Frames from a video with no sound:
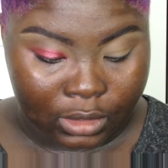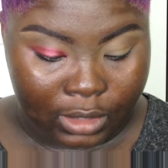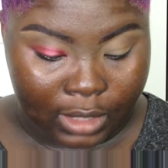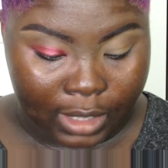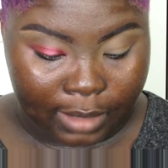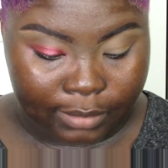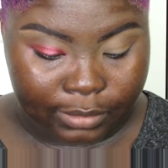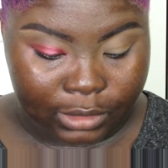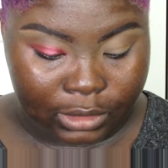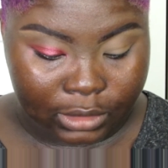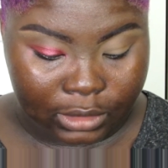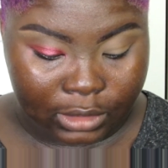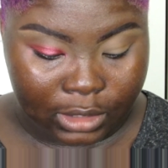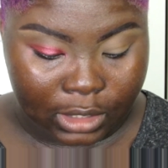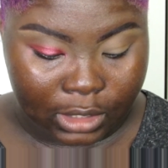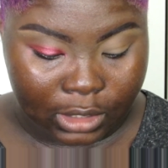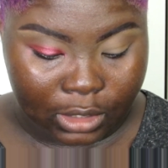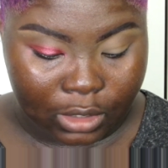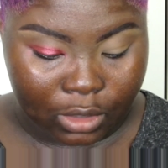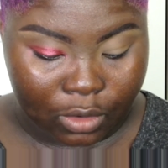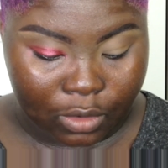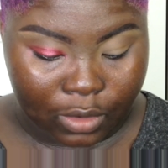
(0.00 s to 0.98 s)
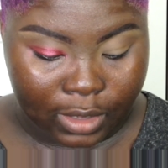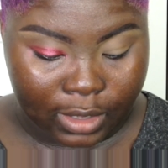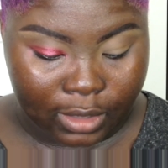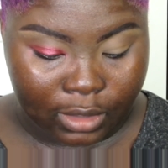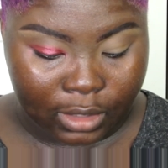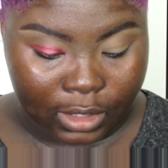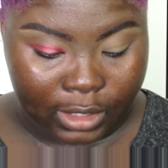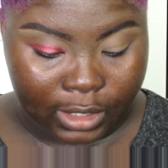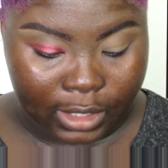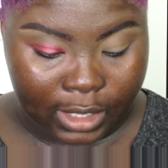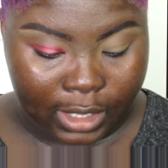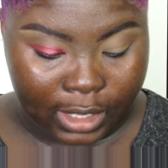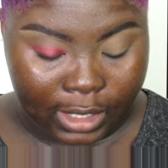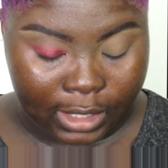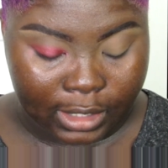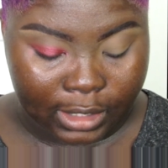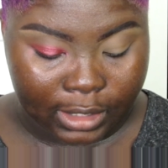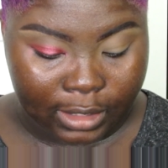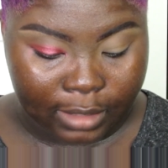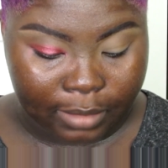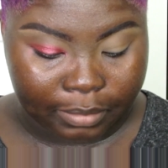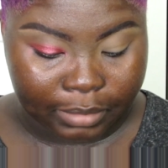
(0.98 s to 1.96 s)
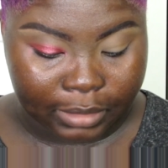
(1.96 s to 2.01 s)
I'm just gonna go ahead
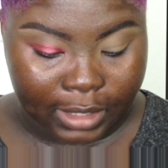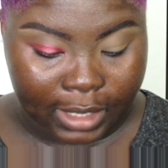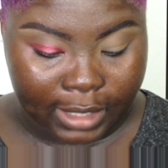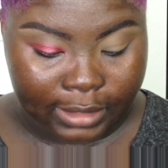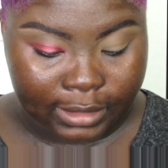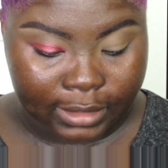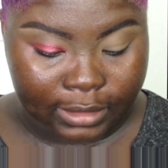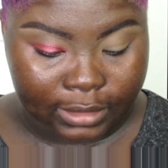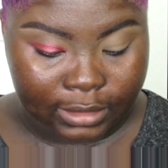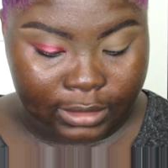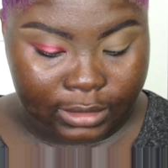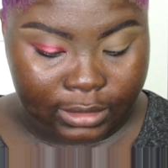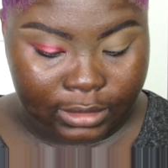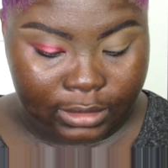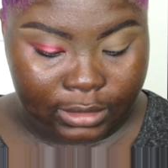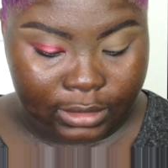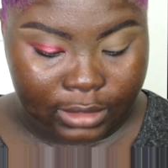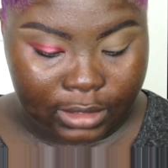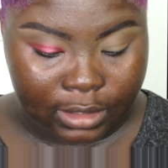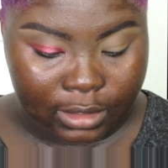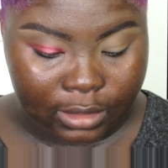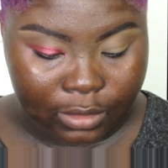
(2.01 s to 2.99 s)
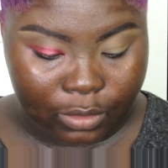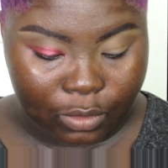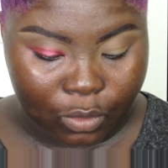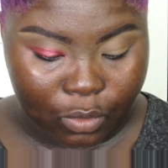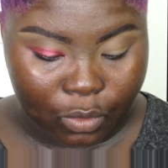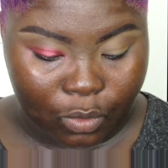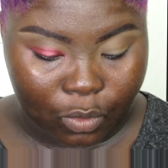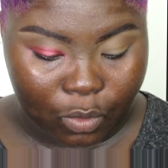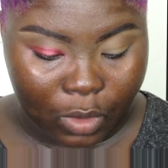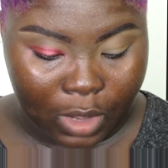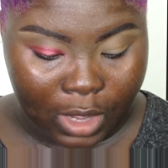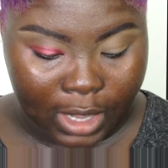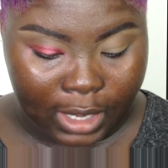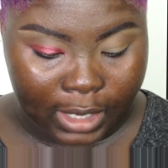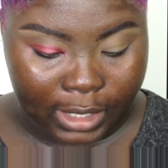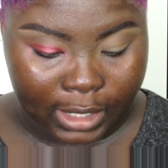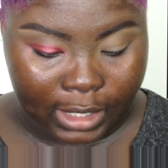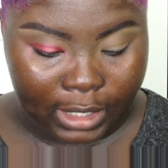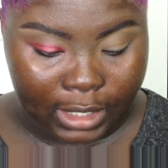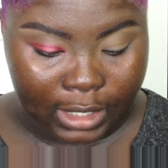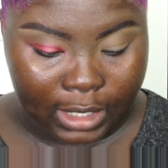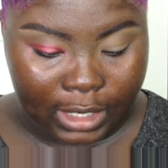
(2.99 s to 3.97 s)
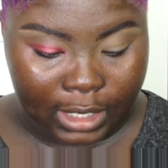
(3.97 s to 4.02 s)
and apply this
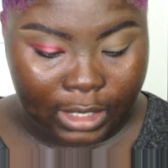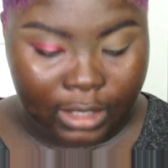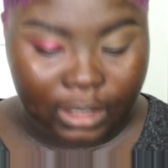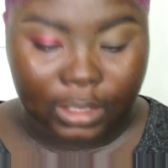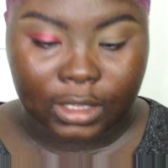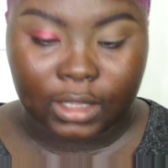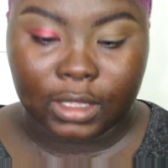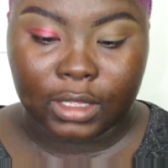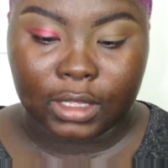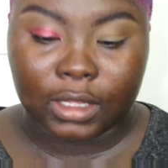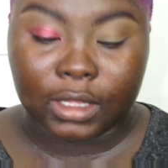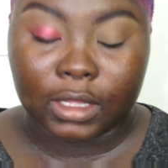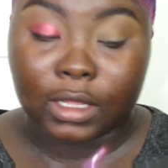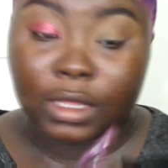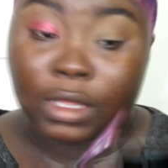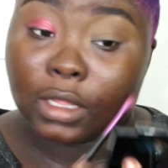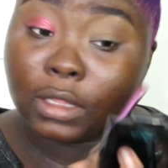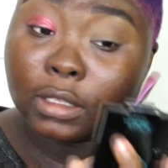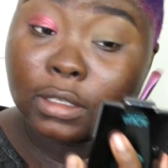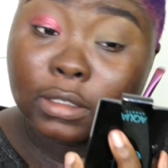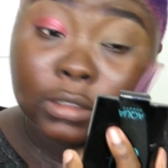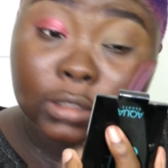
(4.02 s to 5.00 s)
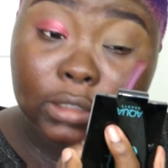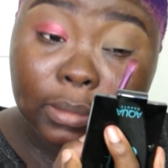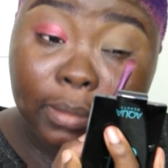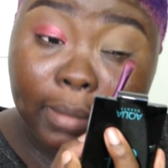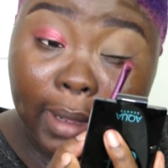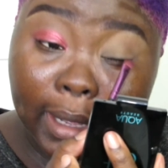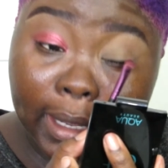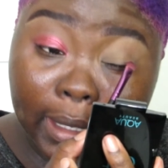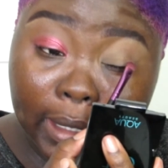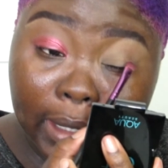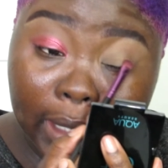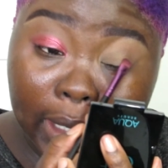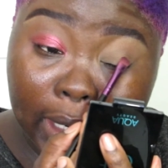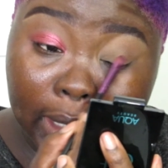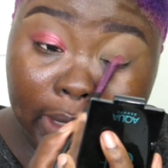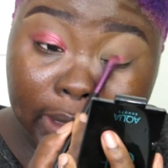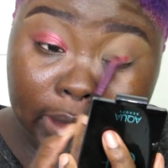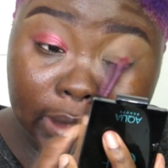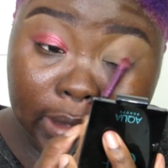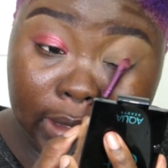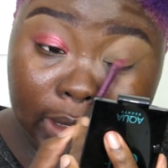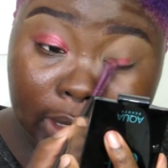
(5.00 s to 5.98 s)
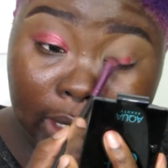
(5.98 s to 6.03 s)
wine color into my
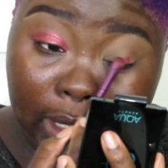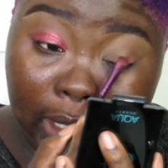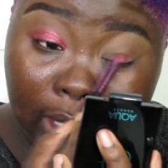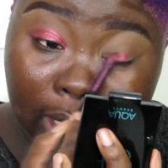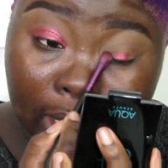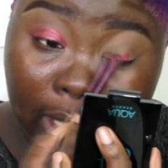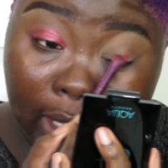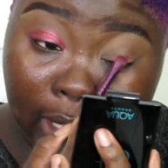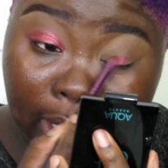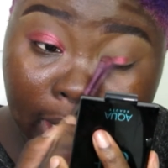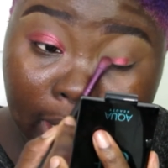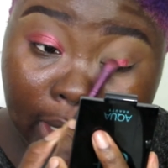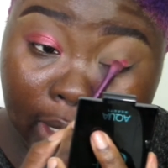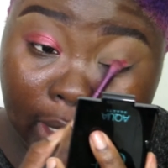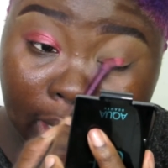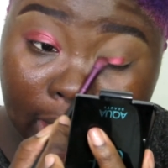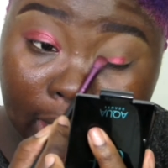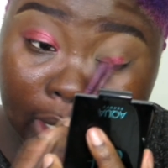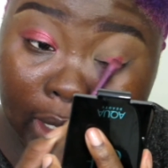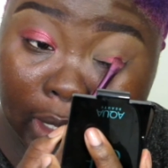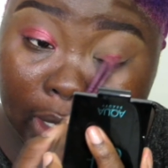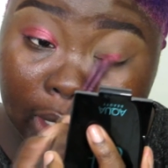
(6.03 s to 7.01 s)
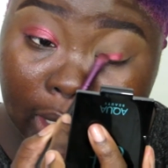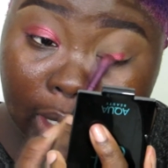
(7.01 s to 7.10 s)
next eye,